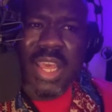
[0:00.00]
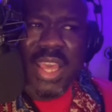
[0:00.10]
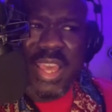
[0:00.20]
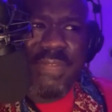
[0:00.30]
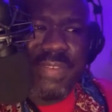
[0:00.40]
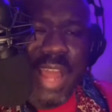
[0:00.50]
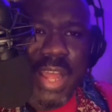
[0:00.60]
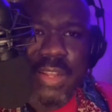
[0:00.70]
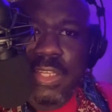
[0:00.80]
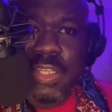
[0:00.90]
If
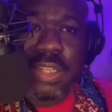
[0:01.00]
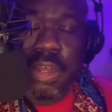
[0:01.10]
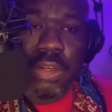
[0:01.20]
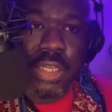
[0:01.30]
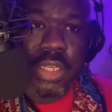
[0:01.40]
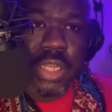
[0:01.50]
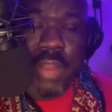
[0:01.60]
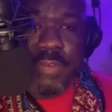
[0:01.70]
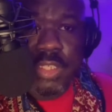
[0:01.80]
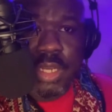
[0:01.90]
not, it's all good.
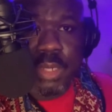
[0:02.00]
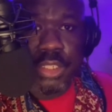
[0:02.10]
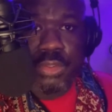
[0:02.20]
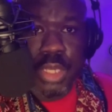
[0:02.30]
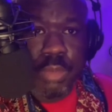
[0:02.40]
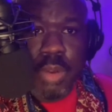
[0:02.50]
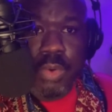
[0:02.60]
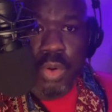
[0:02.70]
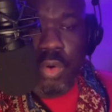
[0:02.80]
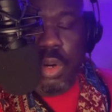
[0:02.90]
Every time I stream, I
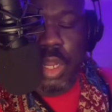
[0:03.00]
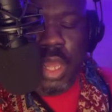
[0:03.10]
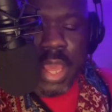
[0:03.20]
record